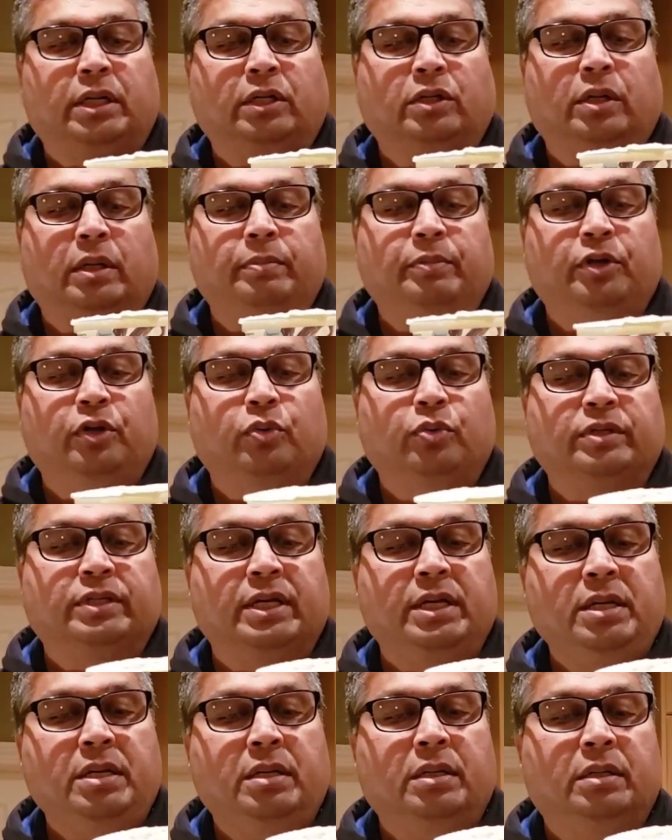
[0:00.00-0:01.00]
that I'm
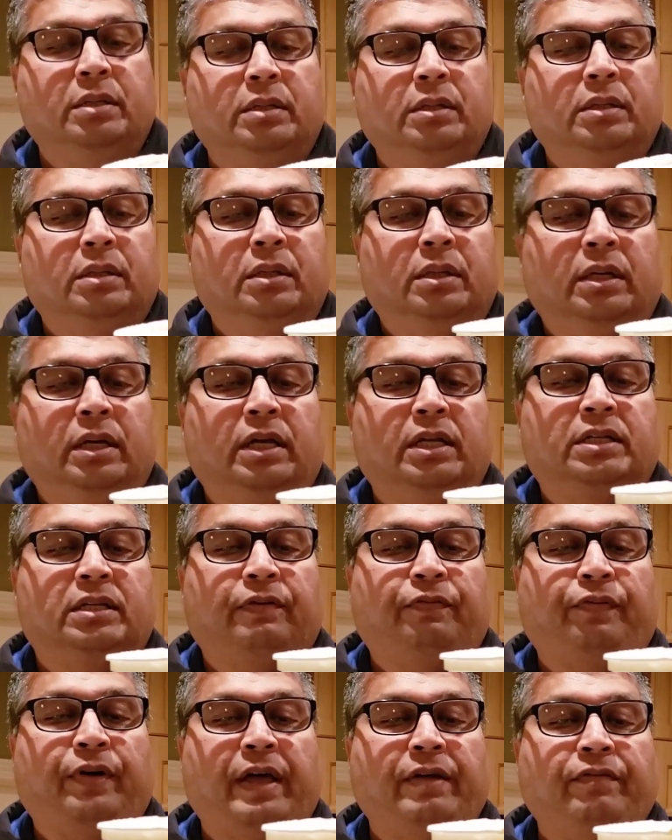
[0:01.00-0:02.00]
using is a
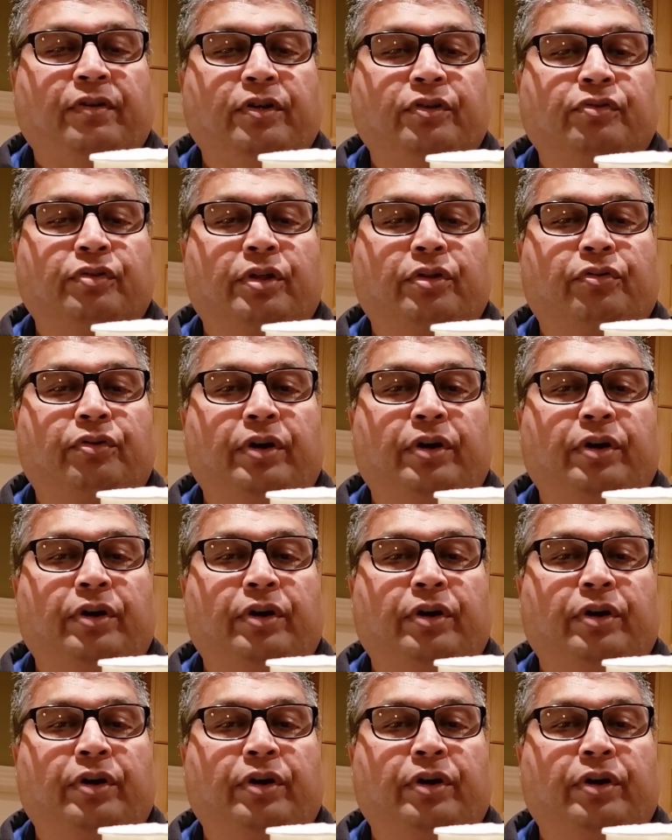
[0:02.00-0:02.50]
500